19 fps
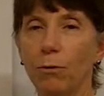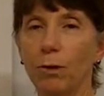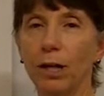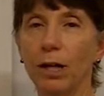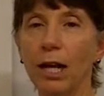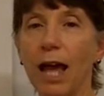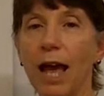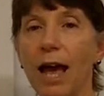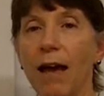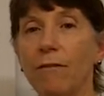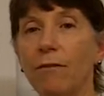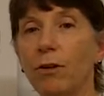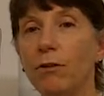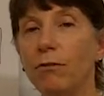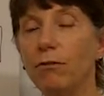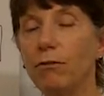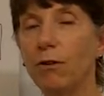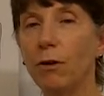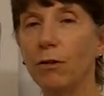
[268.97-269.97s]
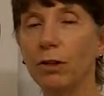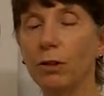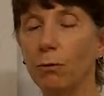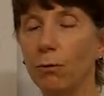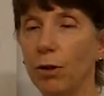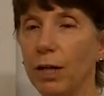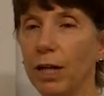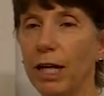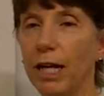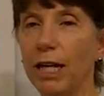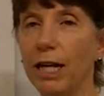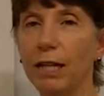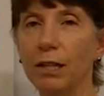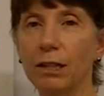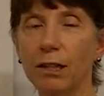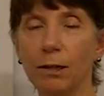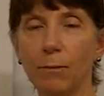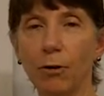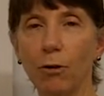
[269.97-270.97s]
We're going to have you folks working
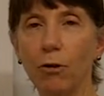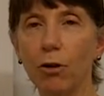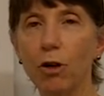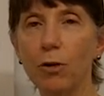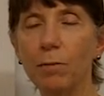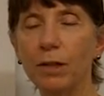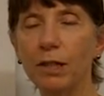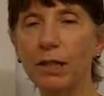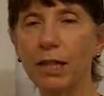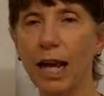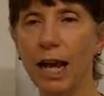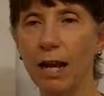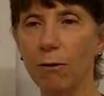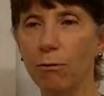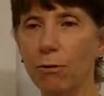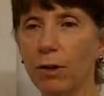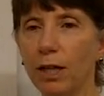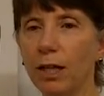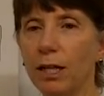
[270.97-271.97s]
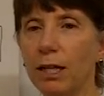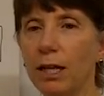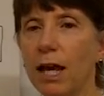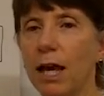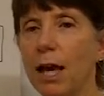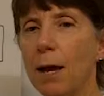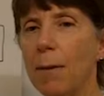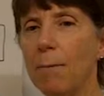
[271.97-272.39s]
in some groups and really